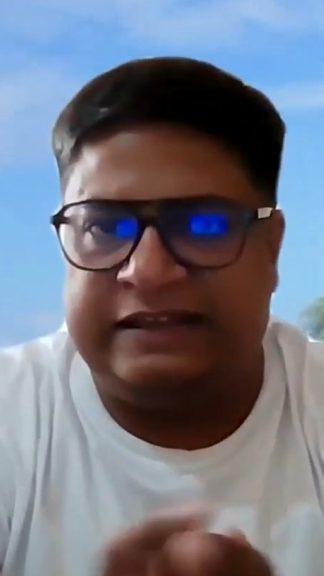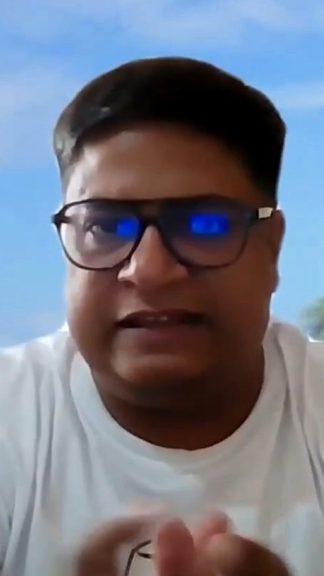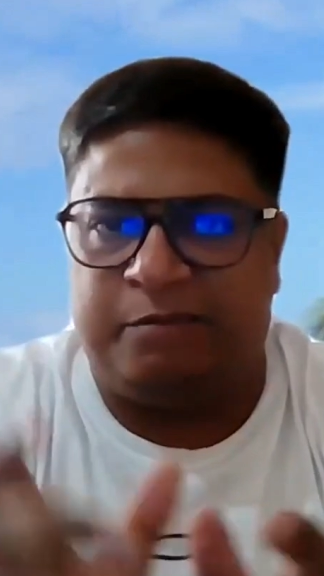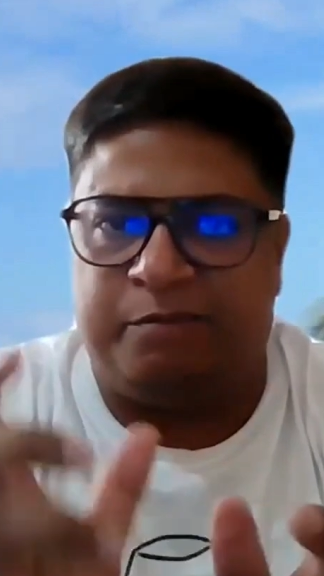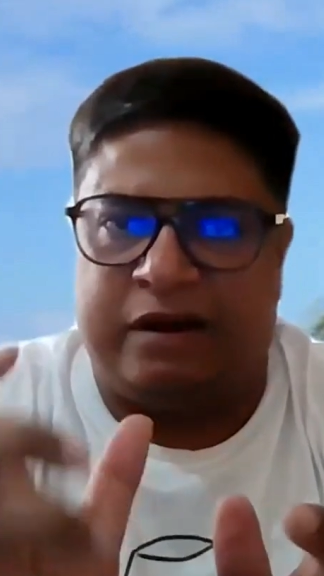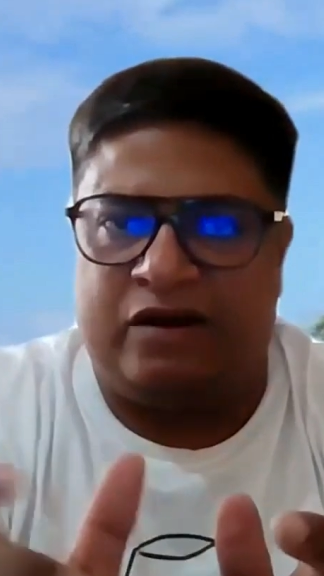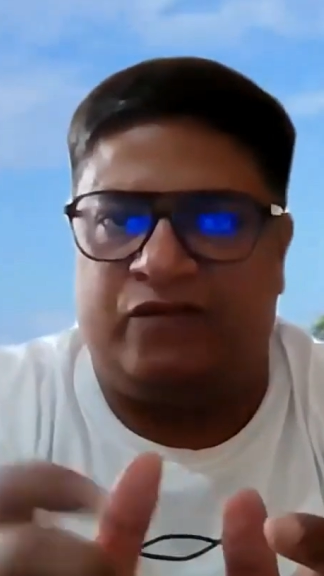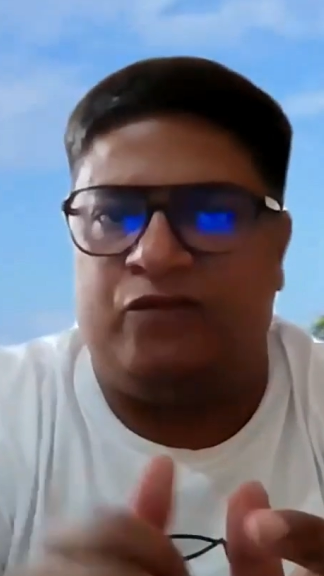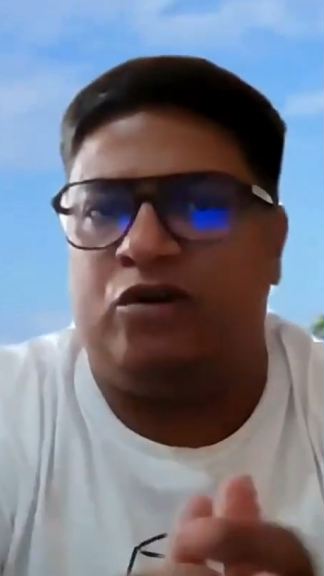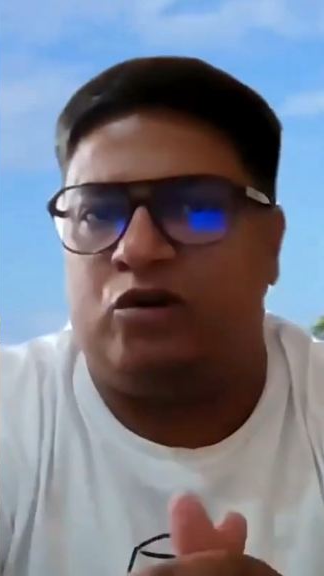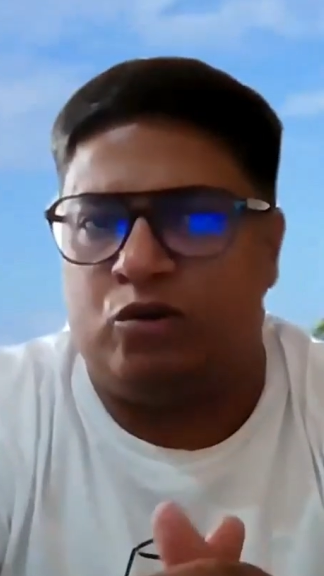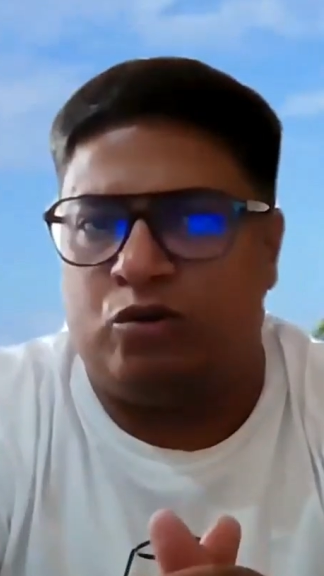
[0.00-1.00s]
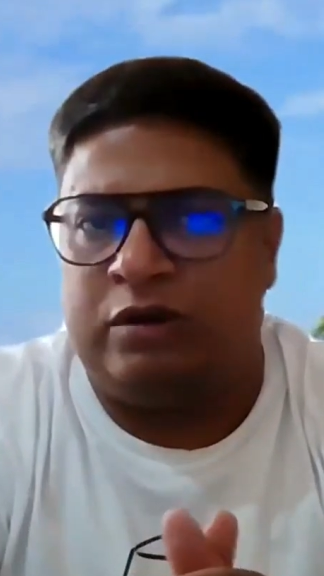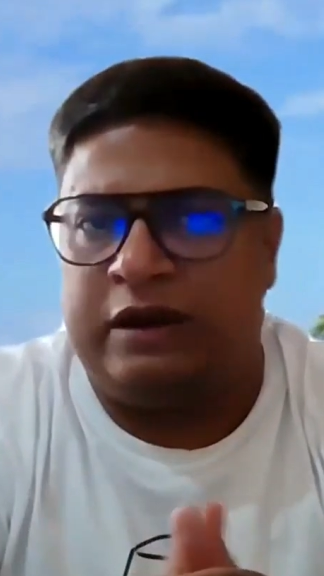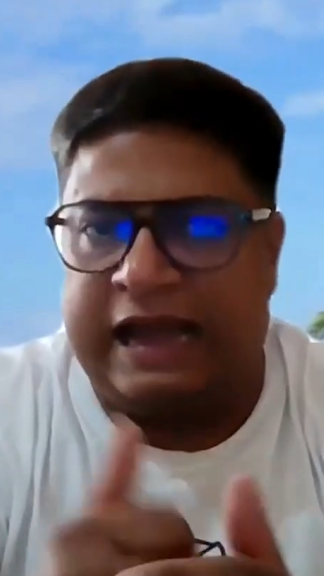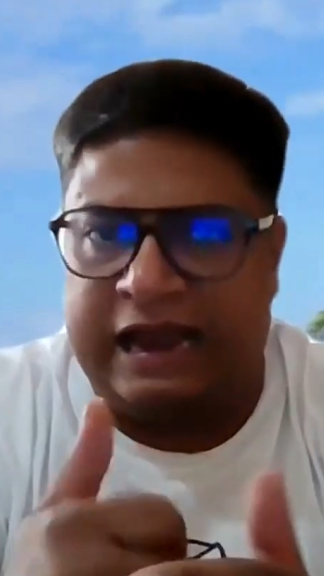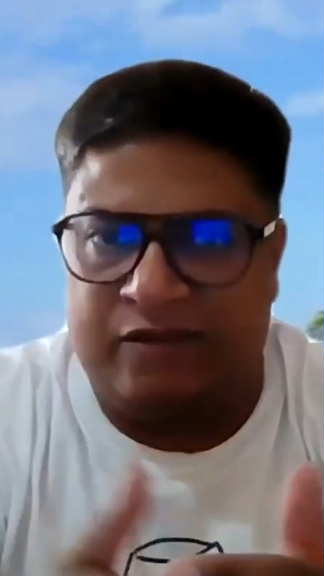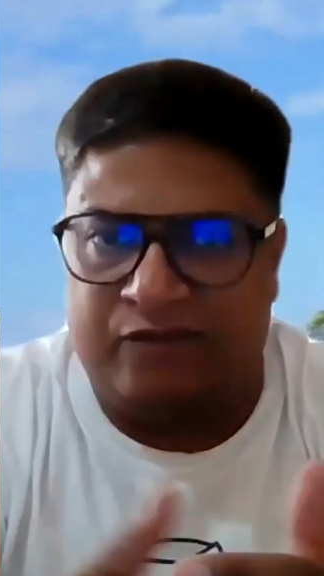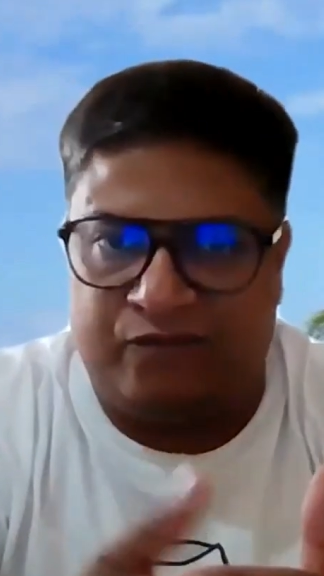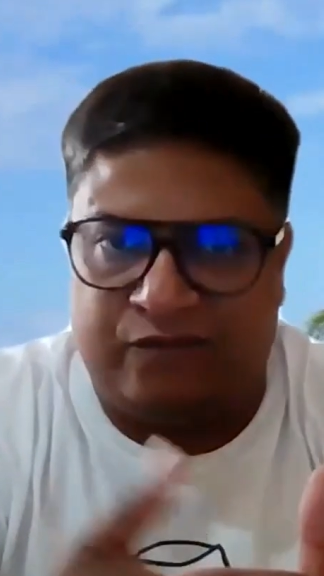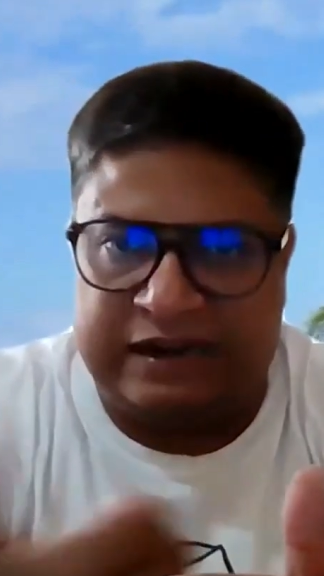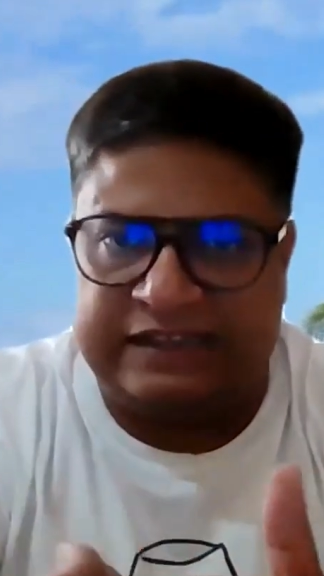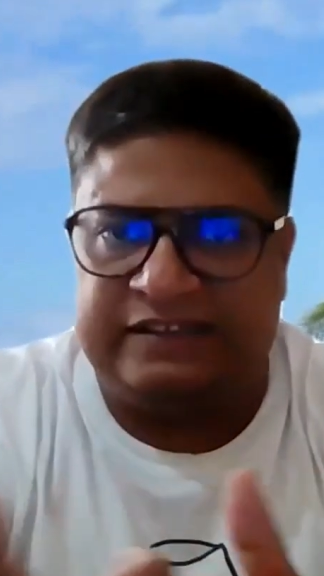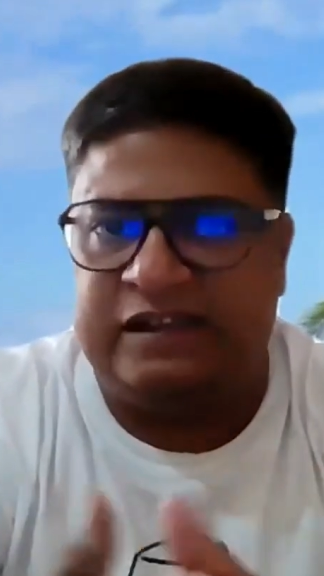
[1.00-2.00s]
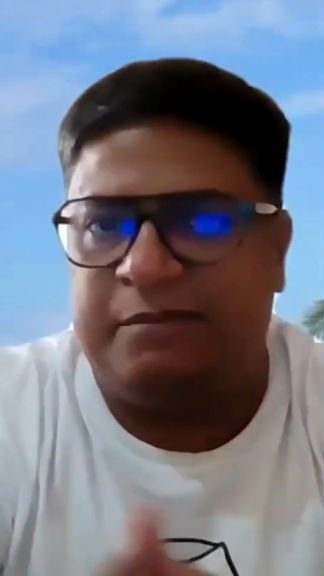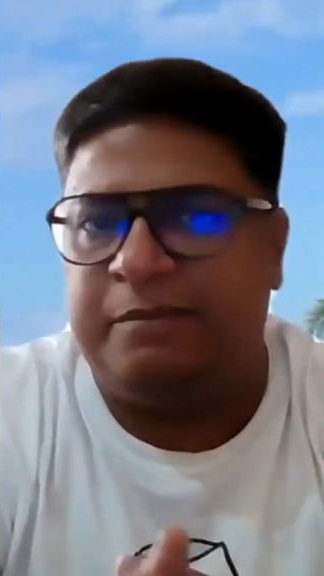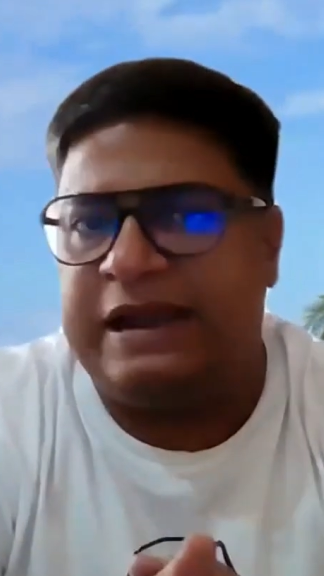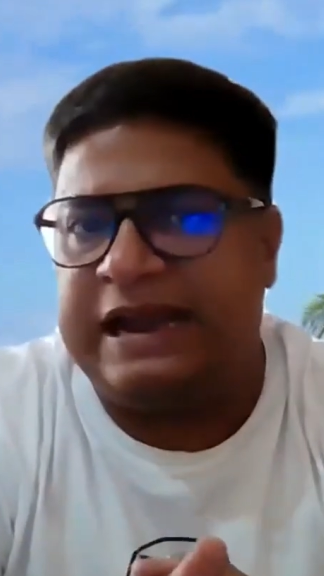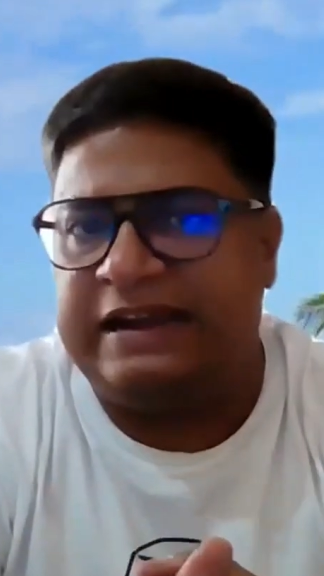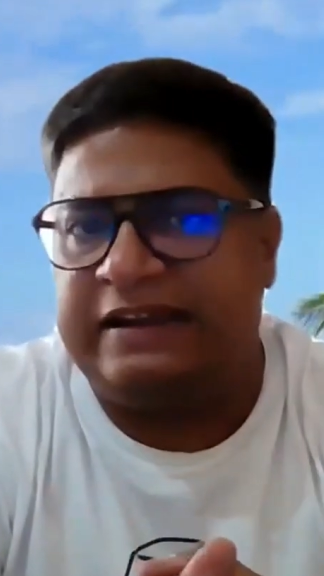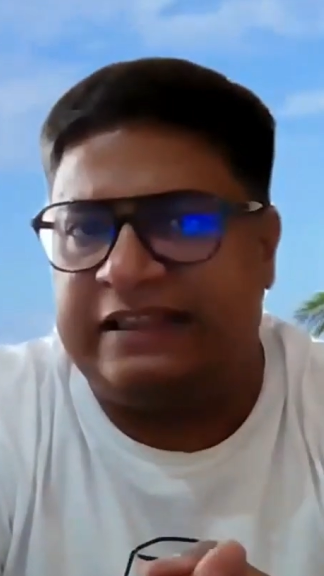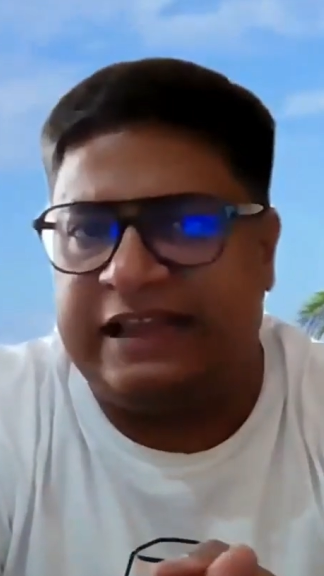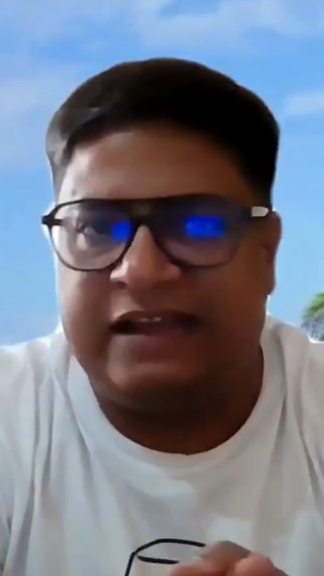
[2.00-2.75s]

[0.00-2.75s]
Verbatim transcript: is a powerful tool. And what is the main